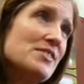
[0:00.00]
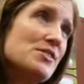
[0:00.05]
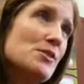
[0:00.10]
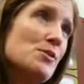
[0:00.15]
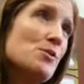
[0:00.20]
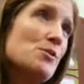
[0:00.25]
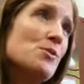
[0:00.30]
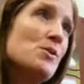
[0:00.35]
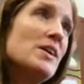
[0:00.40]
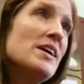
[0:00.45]

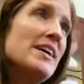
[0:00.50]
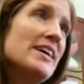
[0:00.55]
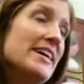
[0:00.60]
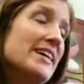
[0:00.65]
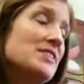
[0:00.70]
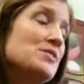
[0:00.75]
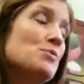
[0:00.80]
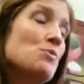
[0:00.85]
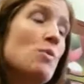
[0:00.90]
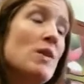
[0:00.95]
So
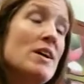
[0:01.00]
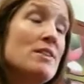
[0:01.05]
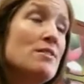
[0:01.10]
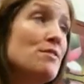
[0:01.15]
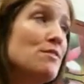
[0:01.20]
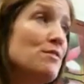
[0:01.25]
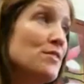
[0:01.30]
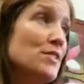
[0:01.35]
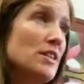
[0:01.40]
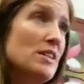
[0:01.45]
it's
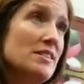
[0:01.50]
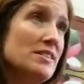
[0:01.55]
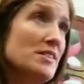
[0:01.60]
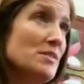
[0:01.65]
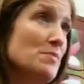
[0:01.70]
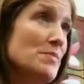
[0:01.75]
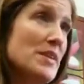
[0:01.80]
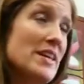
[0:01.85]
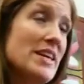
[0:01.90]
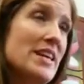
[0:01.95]
wonderful
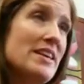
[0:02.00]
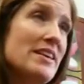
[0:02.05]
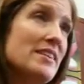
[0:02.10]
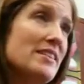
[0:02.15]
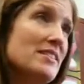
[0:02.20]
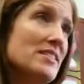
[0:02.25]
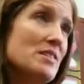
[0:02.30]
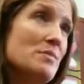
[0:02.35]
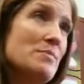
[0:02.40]
to be